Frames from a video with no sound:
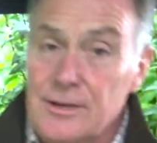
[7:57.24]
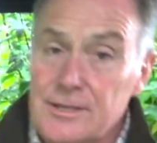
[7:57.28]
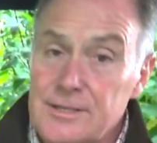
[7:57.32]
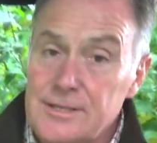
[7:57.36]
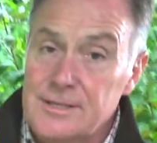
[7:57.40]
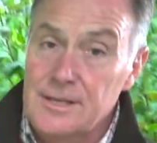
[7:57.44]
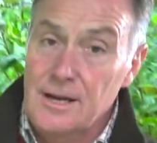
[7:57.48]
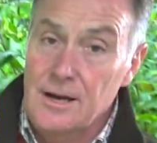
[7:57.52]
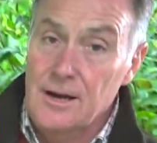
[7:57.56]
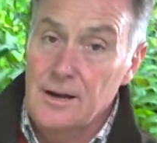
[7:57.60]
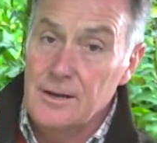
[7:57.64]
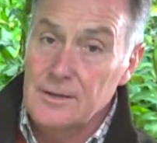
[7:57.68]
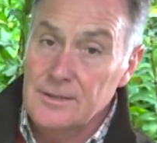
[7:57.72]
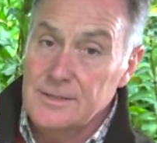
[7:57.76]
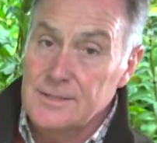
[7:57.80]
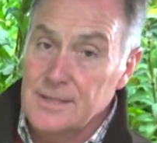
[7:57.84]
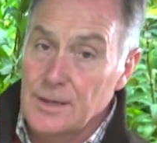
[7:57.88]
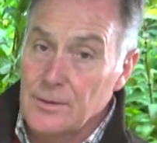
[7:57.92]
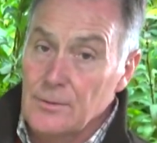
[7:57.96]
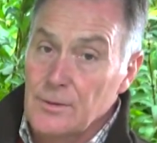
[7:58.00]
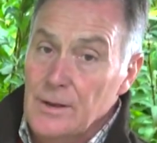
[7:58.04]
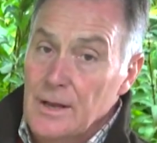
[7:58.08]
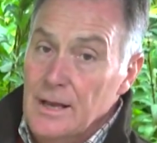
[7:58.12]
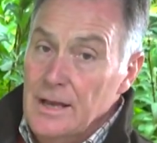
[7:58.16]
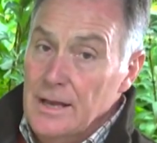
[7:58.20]
start.
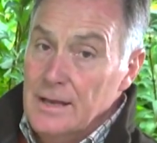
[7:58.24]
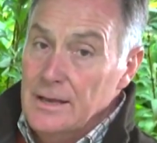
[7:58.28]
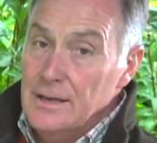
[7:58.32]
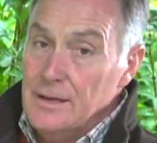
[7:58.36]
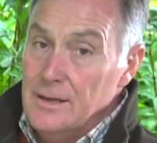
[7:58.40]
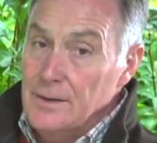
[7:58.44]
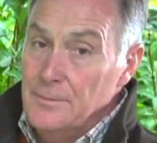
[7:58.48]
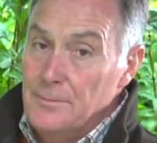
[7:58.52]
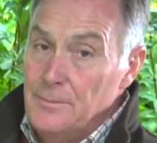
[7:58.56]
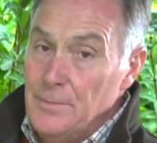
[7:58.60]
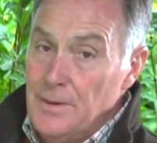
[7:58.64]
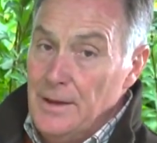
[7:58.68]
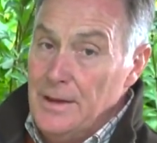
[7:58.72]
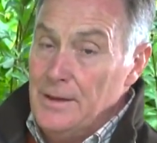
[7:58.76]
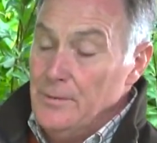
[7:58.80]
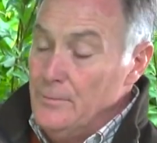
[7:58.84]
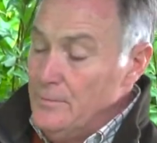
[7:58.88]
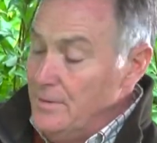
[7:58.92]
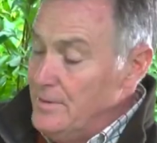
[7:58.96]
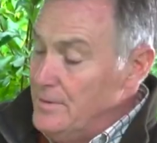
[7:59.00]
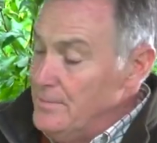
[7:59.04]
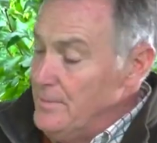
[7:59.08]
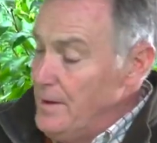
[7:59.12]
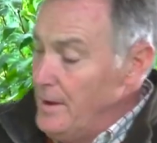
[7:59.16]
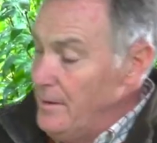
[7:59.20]
So complete
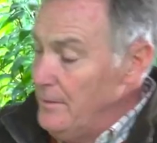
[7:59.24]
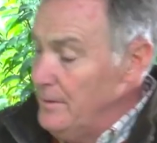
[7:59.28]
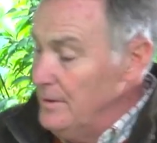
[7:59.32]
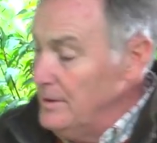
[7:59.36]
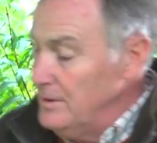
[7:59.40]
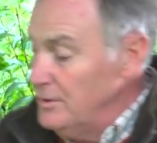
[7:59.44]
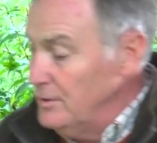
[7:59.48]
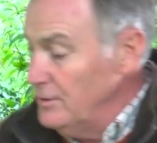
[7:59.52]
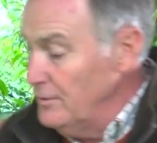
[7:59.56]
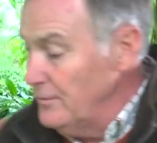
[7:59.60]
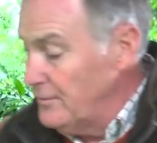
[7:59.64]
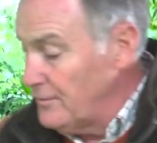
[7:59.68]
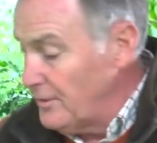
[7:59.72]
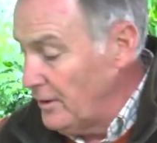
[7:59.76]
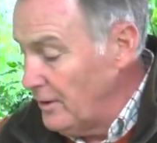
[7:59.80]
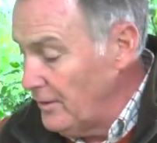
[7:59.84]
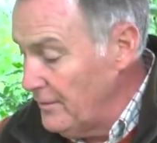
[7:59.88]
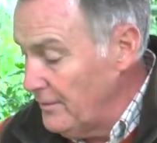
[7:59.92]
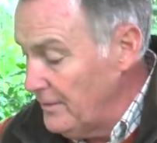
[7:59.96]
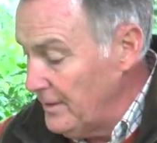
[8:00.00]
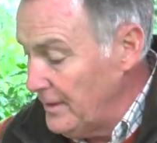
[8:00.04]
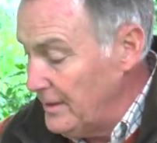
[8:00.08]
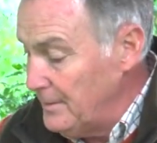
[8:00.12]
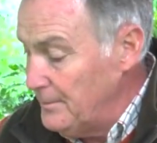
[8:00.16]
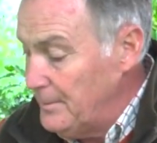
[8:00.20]
with the mower, you've
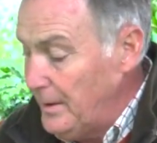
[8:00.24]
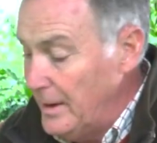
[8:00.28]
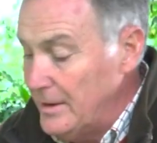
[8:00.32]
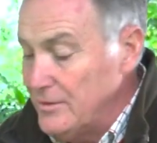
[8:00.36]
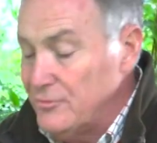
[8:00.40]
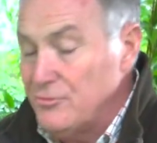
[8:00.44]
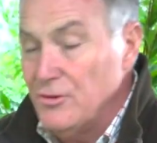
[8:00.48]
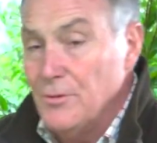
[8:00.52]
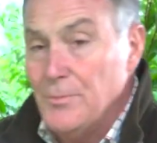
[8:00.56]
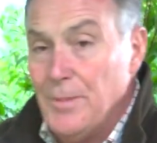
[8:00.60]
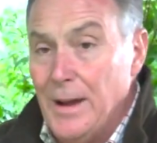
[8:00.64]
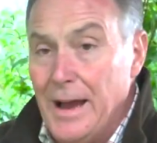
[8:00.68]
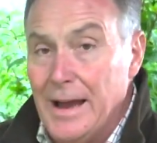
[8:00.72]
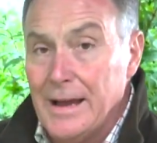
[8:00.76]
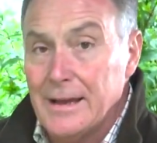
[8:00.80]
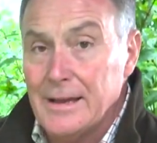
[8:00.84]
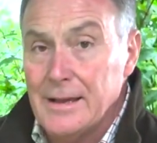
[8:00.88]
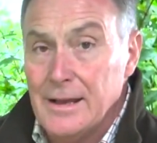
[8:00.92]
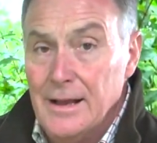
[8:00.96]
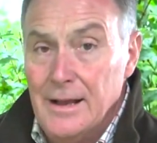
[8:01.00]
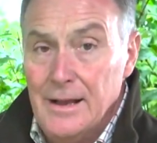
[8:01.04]
got the battery pack